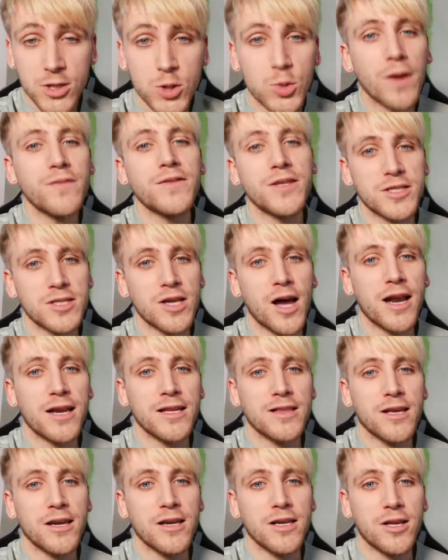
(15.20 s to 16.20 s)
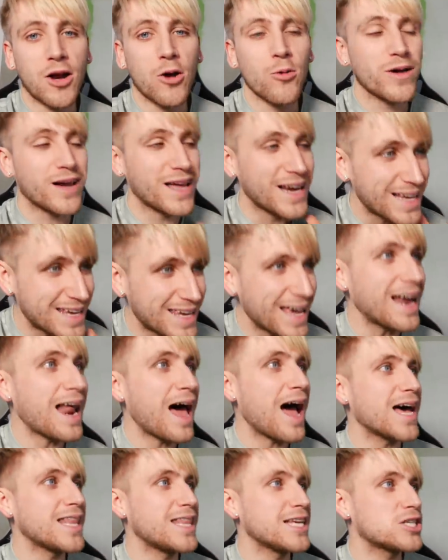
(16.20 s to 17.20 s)
So I've decided that, you know, we're gonna get
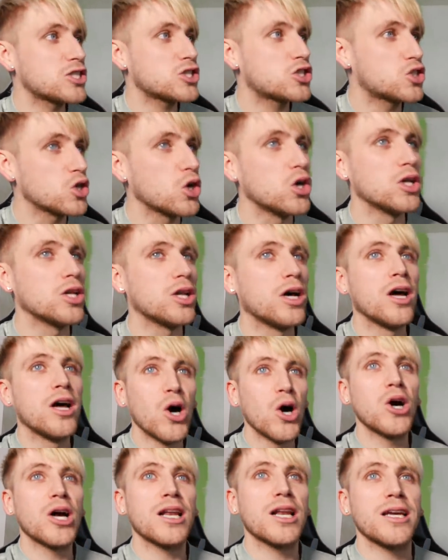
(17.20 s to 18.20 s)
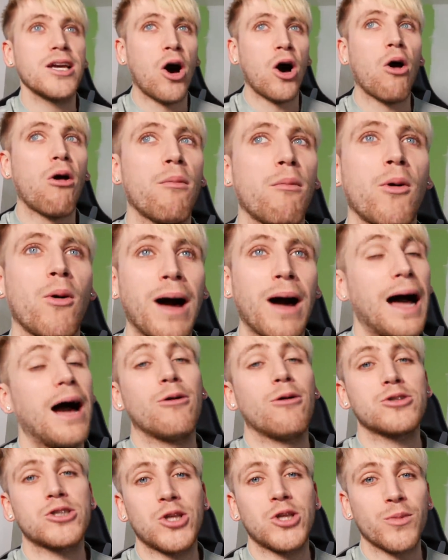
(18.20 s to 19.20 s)
out of this dull, ugly, horrible
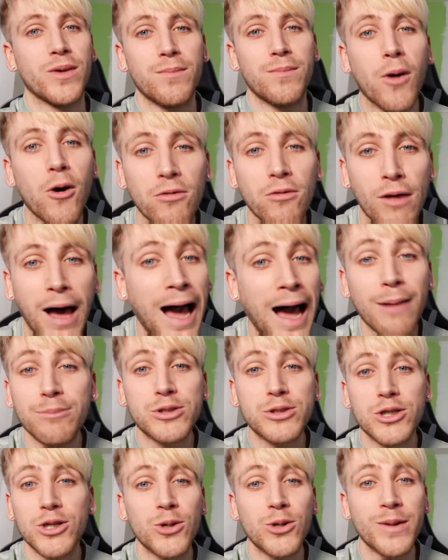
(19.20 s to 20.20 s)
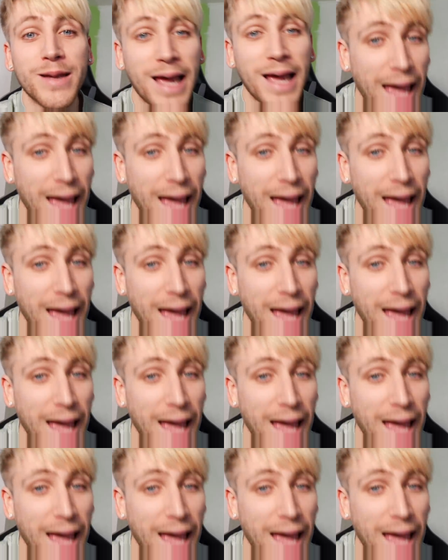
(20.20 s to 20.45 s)
house that we both absolutely